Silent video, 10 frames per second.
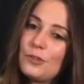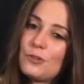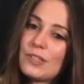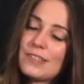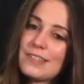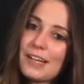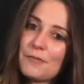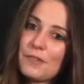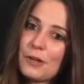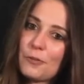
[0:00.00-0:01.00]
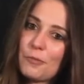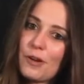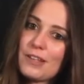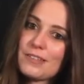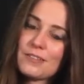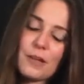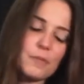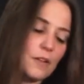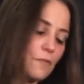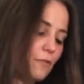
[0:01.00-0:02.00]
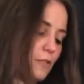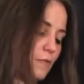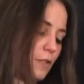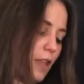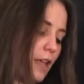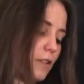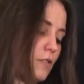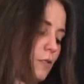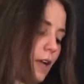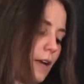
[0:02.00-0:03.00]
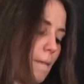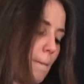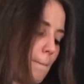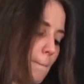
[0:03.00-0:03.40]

Using the second finger to press on top of that first if you'd like. Let's do that again.